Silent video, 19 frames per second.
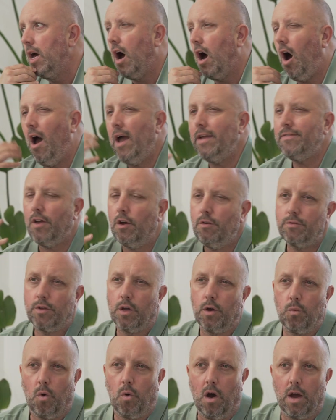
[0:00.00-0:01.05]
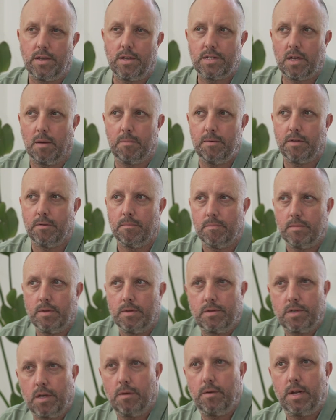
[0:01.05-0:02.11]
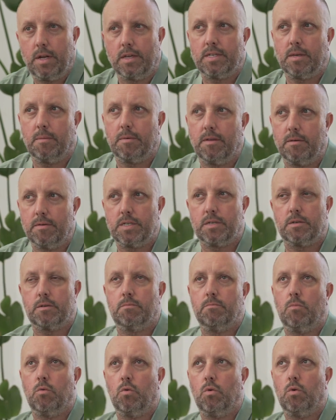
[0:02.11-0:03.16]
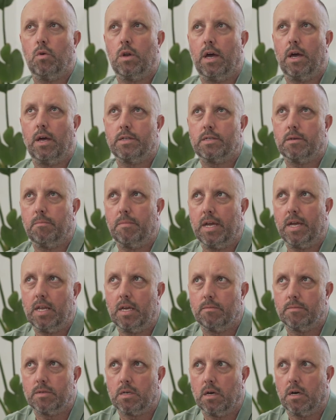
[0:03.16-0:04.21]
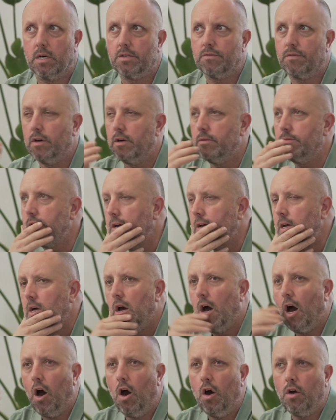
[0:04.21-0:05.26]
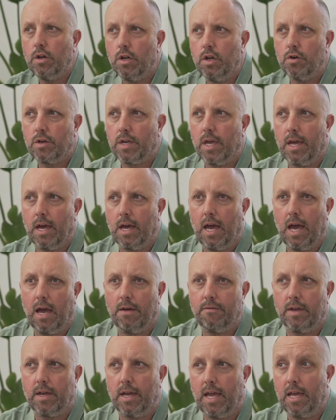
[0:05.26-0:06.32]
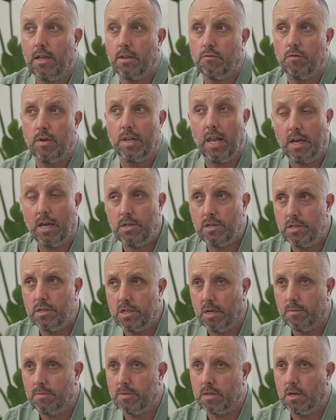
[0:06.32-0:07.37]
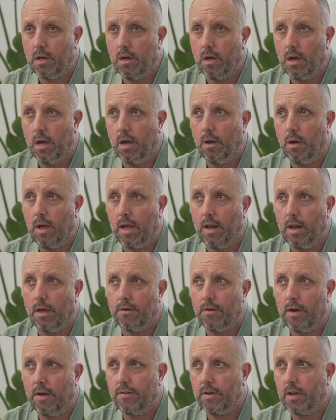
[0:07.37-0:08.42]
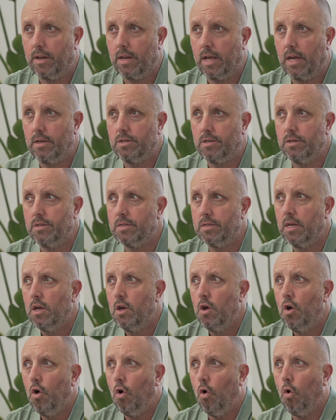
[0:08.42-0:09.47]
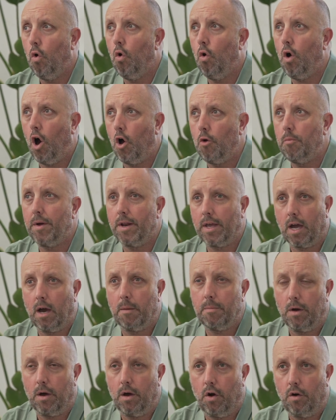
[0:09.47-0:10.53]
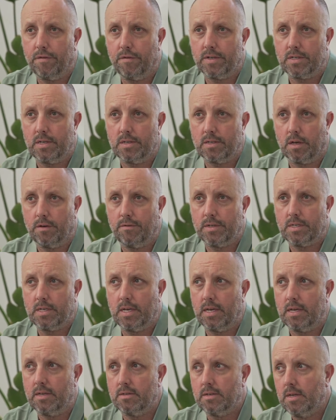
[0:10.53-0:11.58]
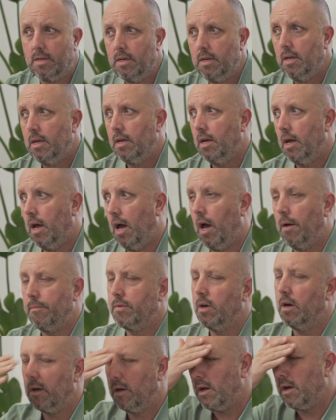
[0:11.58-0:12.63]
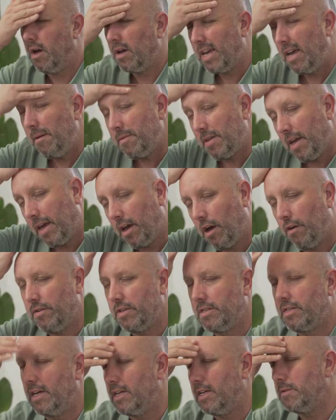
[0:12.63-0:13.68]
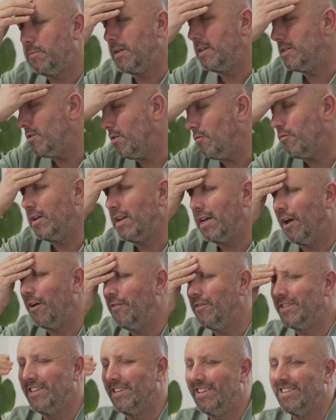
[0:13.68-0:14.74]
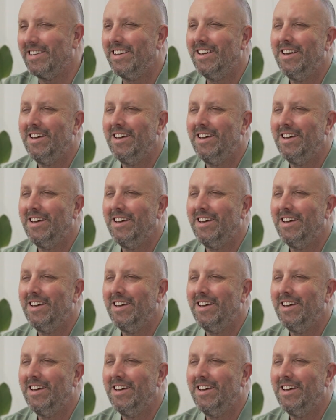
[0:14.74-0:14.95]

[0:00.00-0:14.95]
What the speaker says: I don't know why some of them, certainly some of the smaller to medium-sized firms, aren't looking at having either relationships in other African nations or opening up offices overseas. I keep saying overseas, but it's not really overseas,